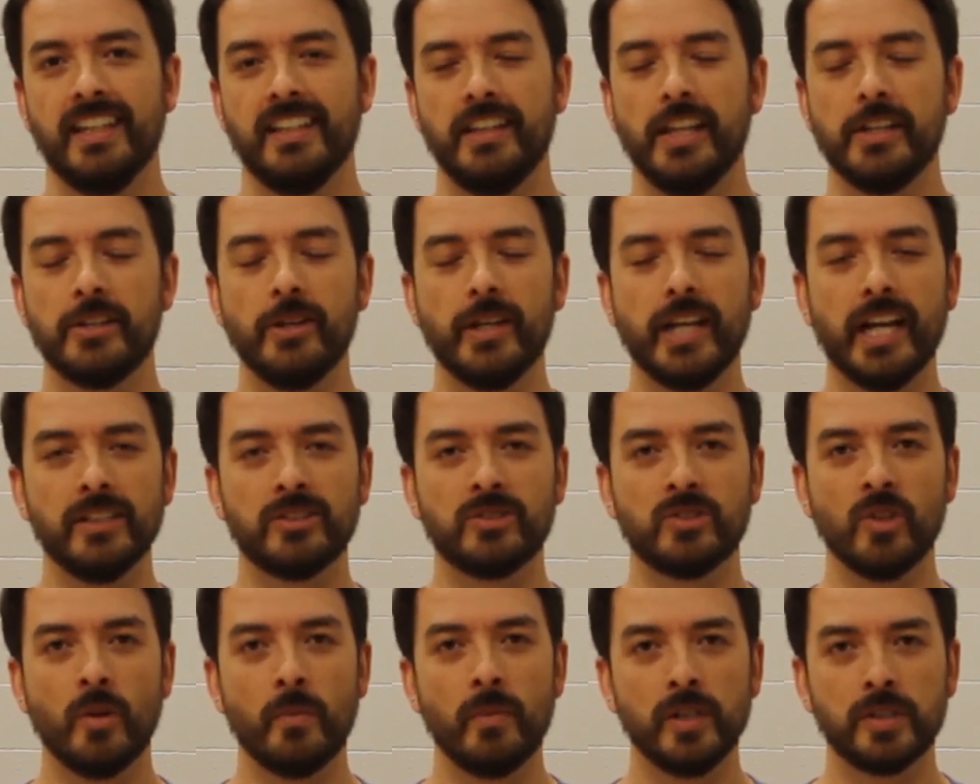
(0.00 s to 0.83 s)
Thank you guys
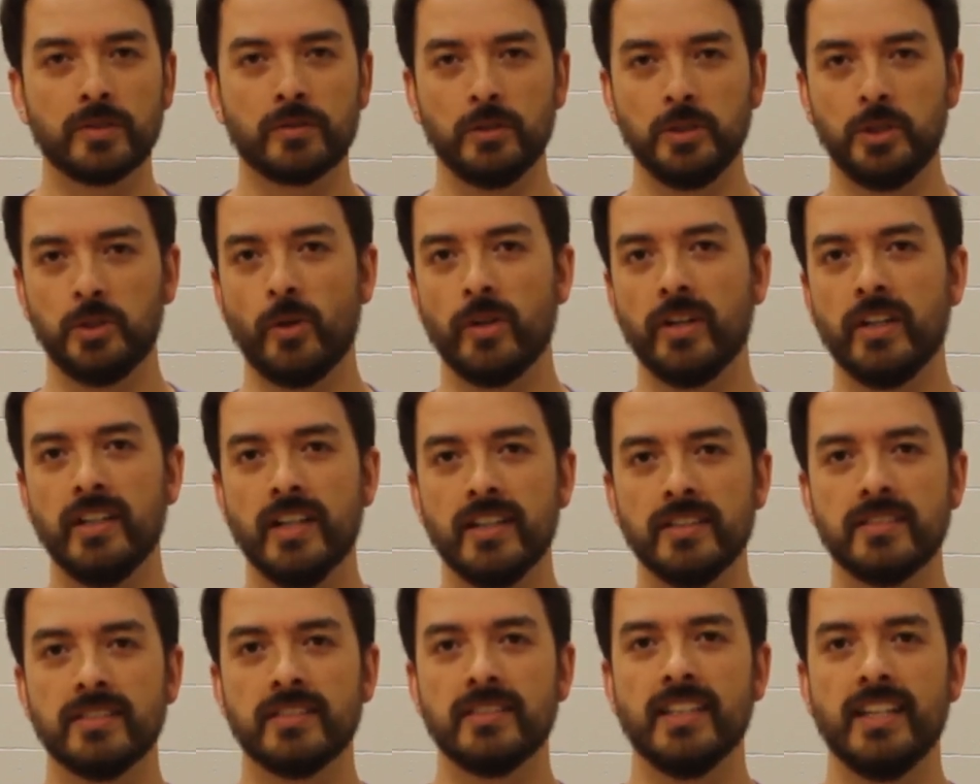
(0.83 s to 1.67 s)
so much for joining
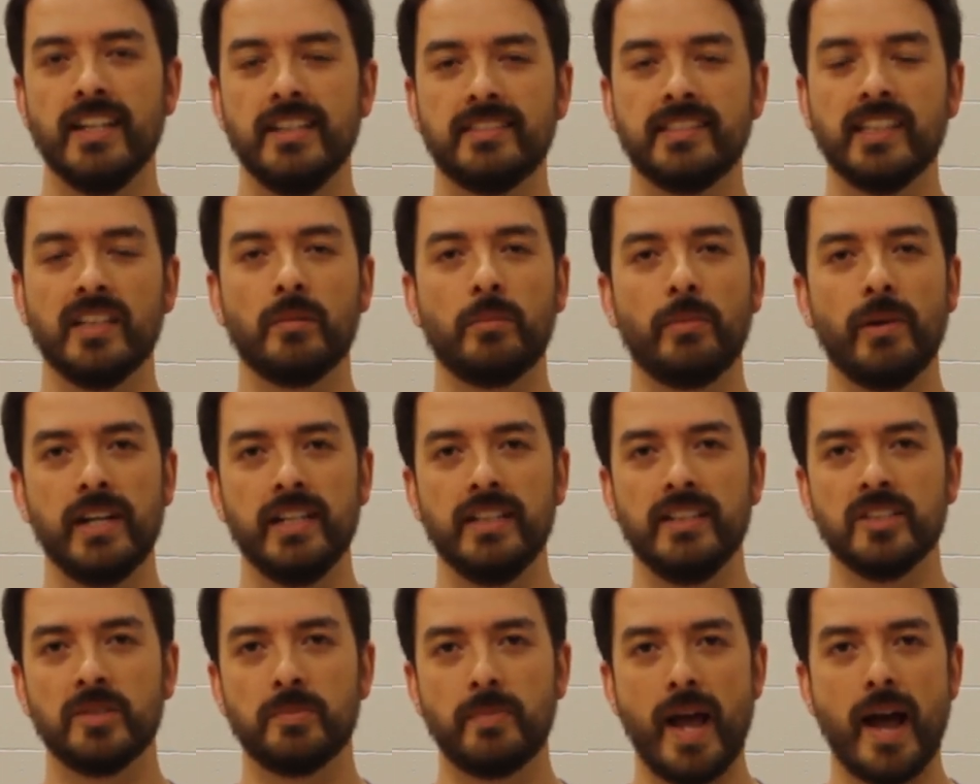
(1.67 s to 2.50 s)
us and celebrating
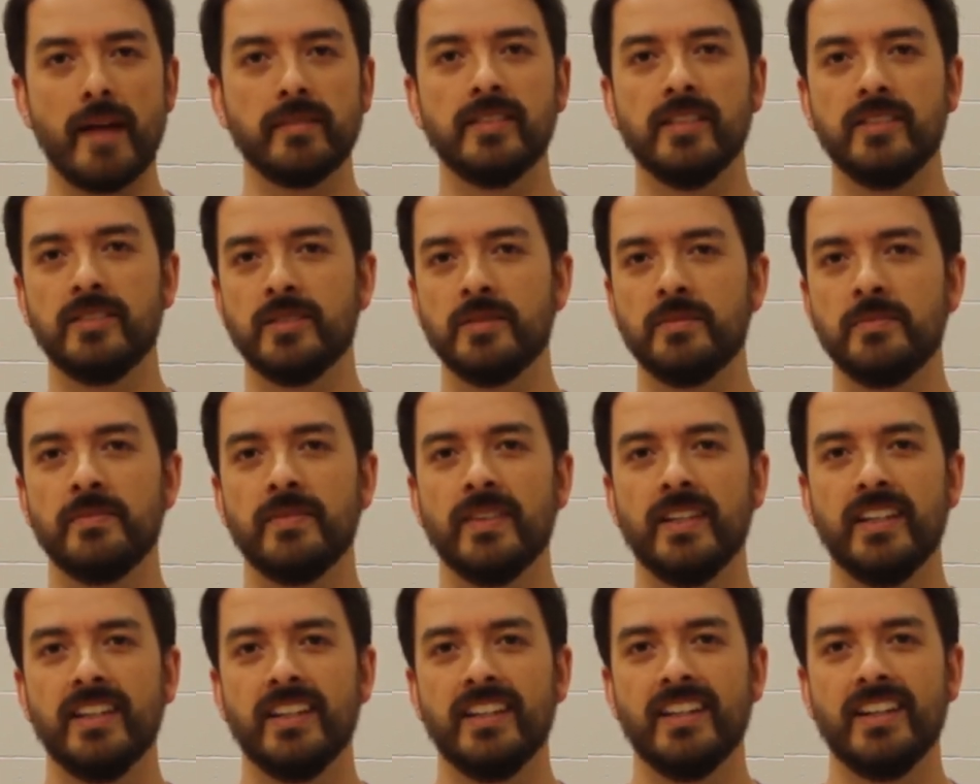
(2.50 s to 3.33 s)
this baptism.
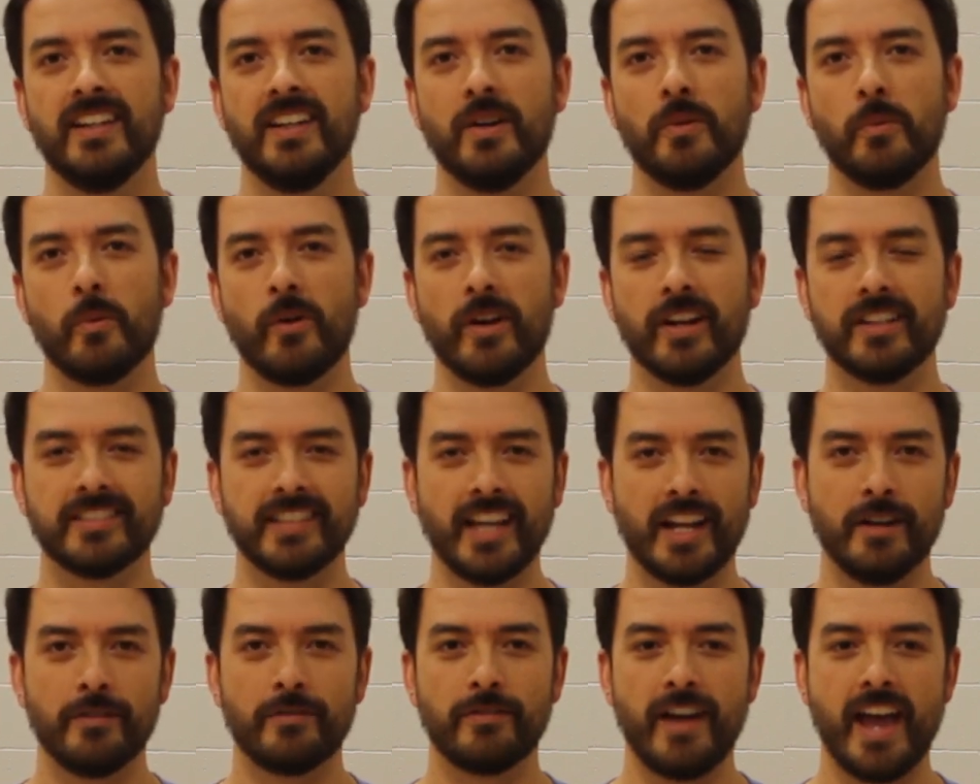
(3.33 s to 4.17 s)
We're
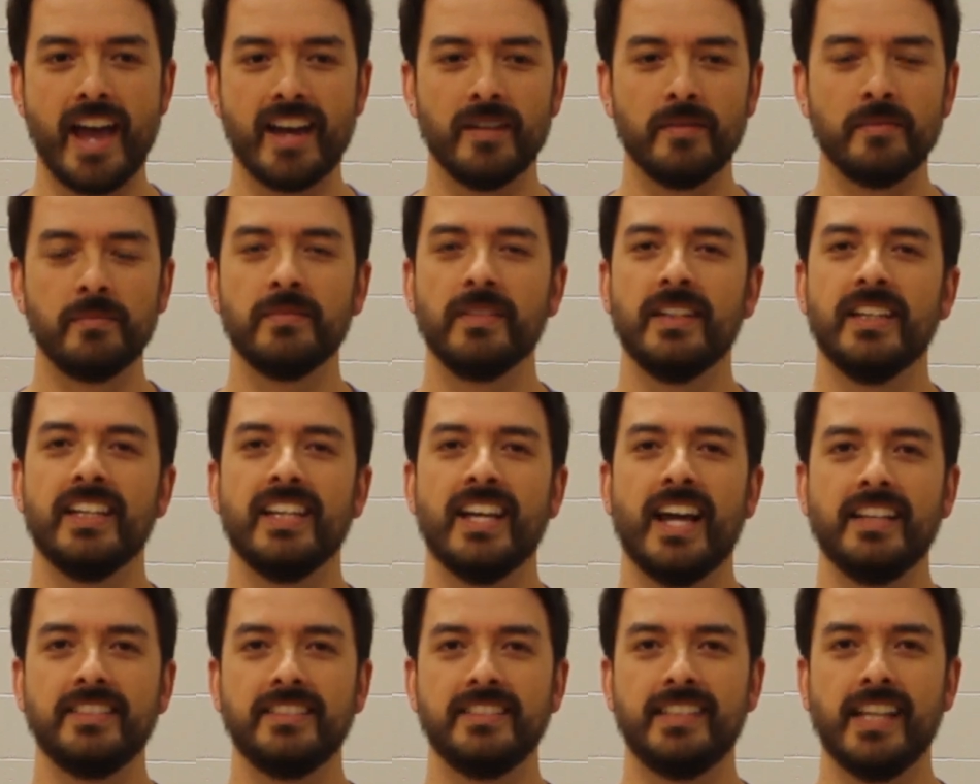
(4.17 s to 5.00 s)
excited for Adam
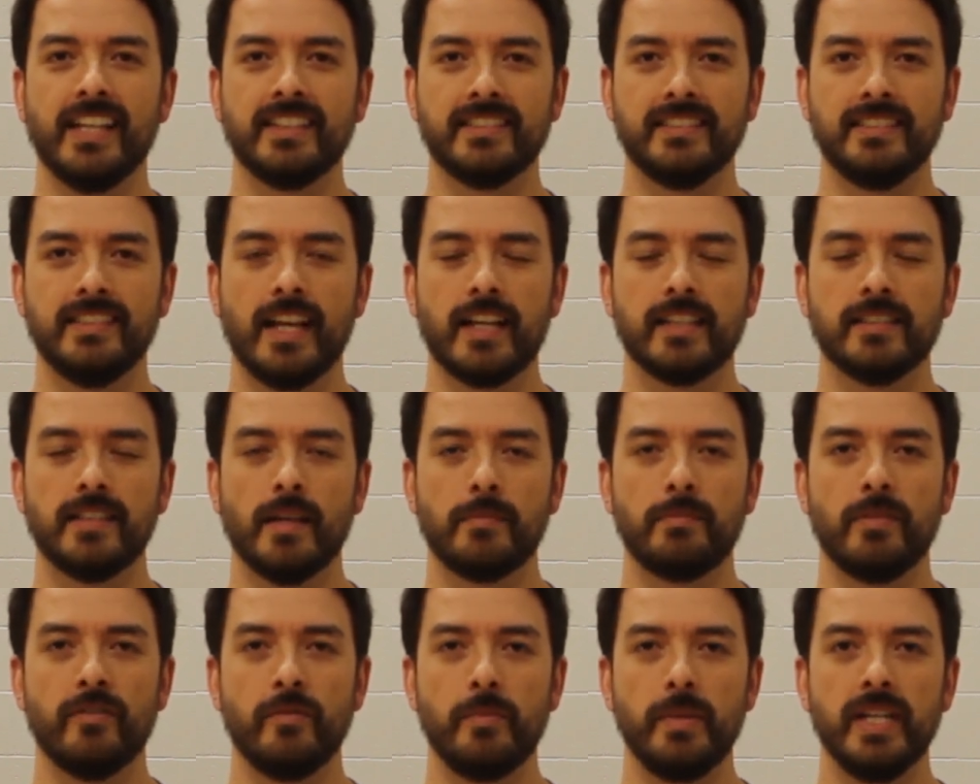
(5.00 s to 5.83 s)
as he takes the next
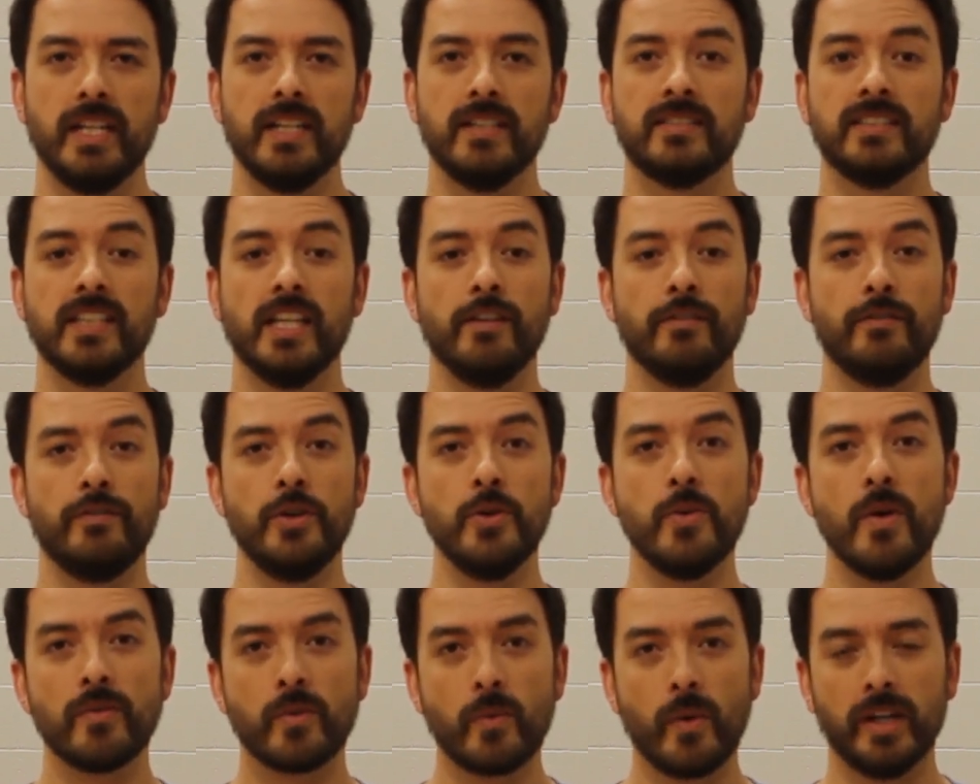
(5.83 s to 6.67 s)
step of obedience. If
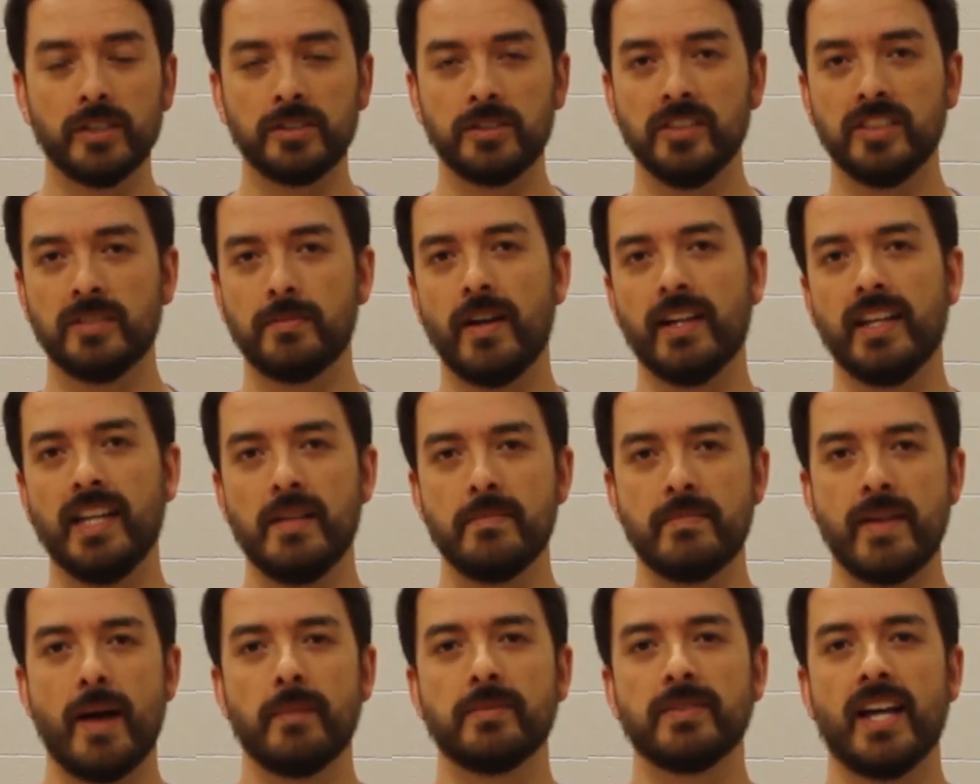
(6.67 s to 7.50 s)
you have questions about getting
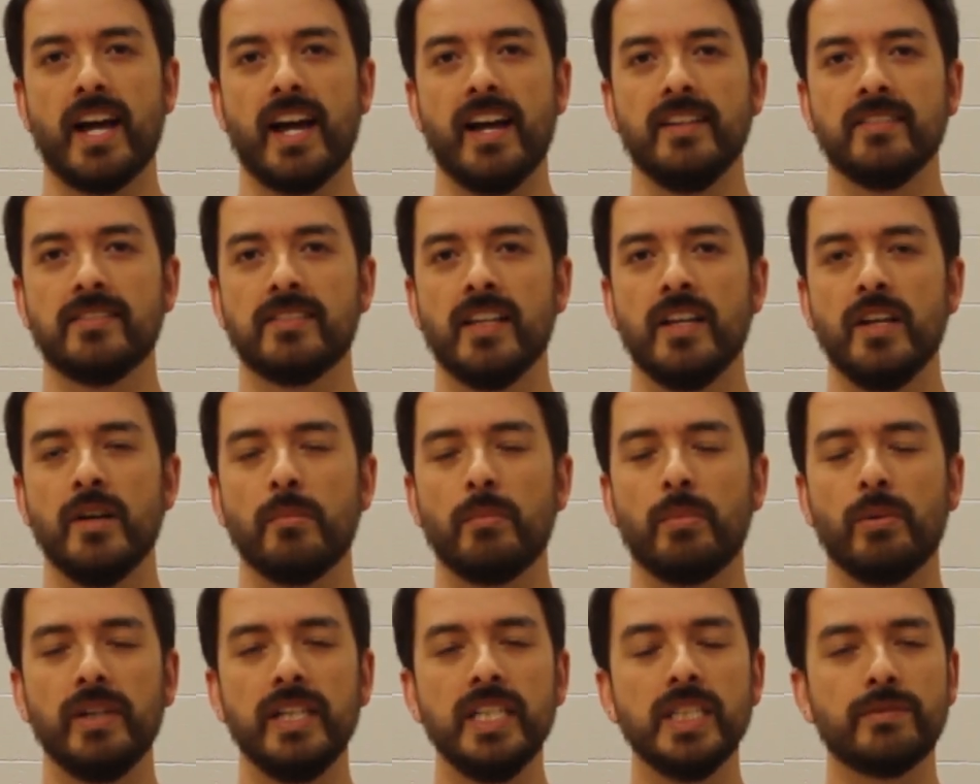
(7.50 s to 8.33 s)
baptized,
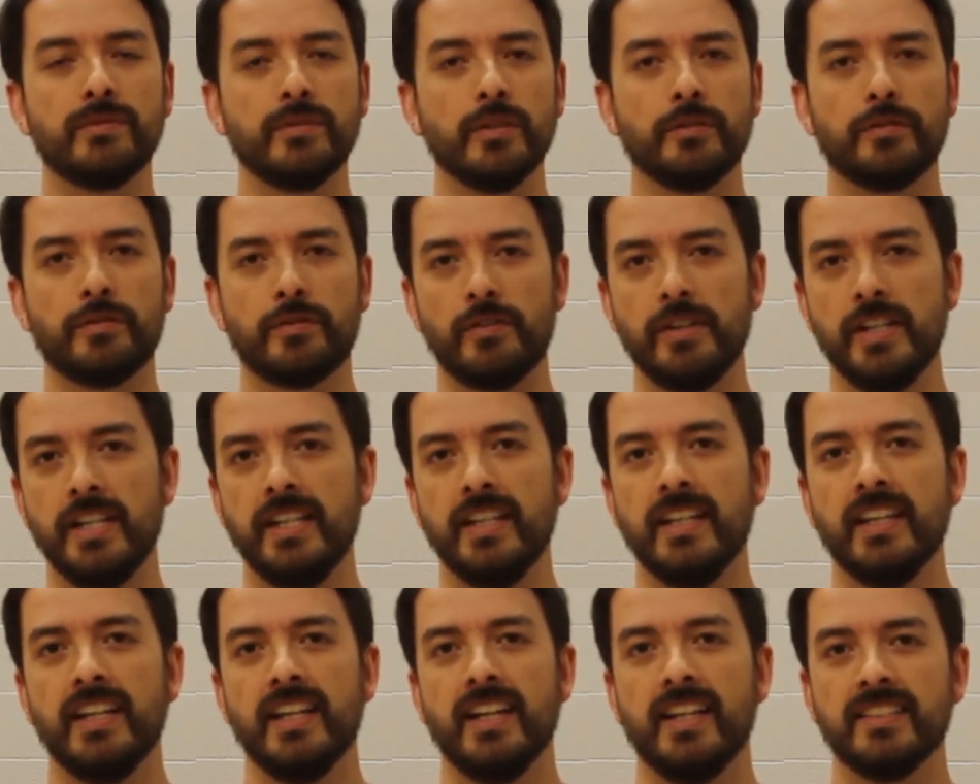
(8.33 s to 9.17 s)
please feel
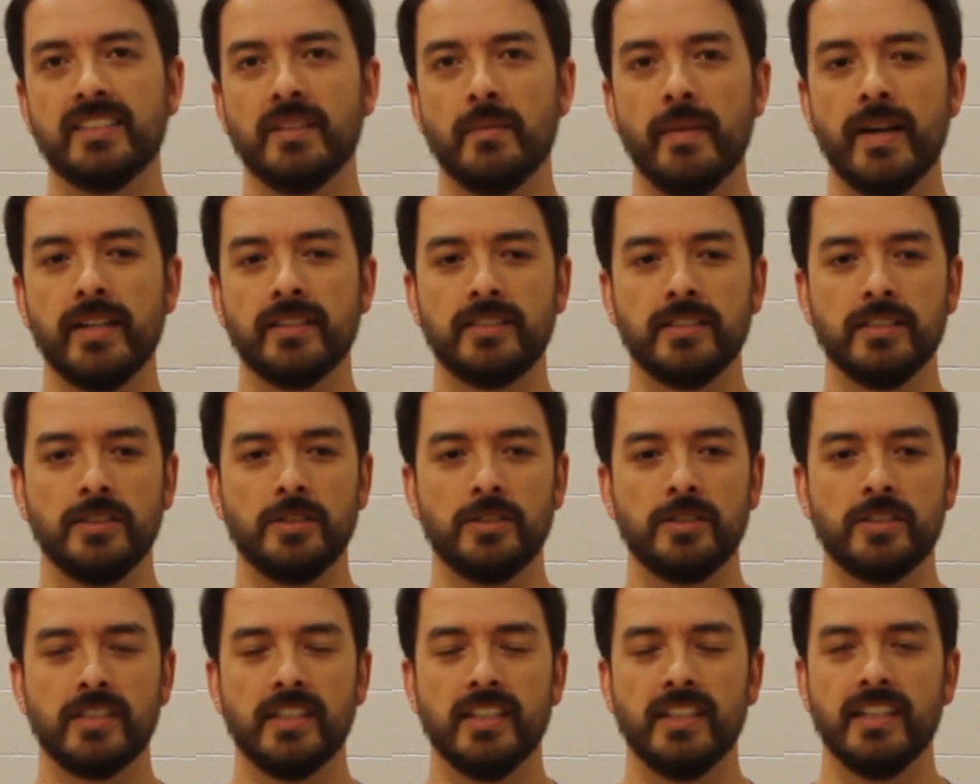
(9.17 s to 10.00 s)
free to
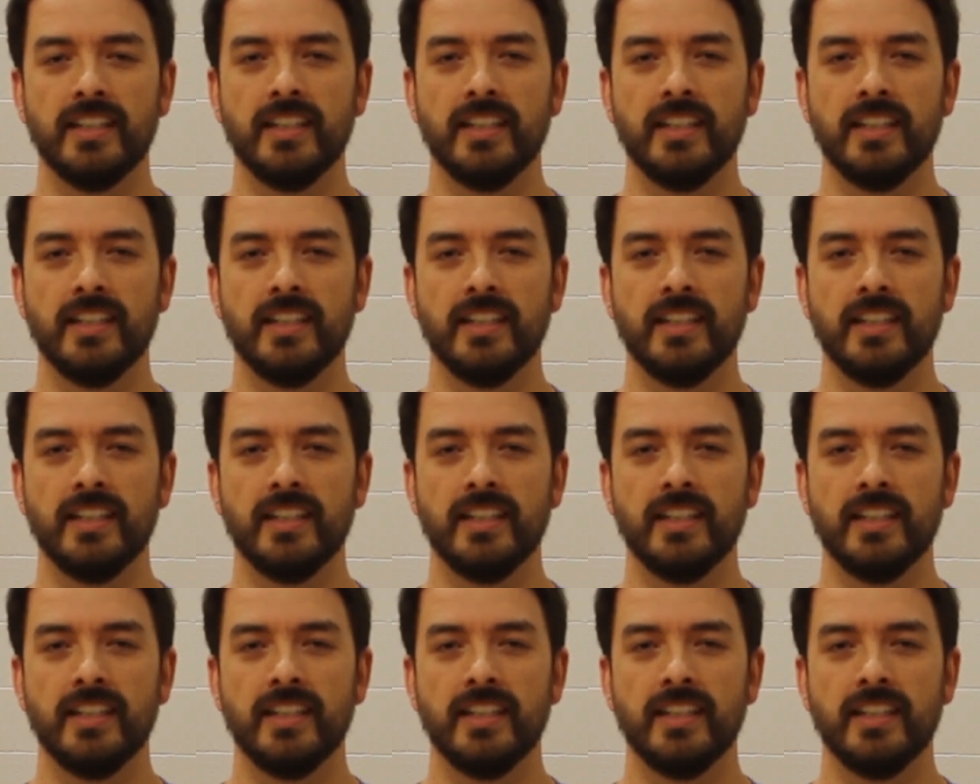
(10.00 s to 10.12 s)
message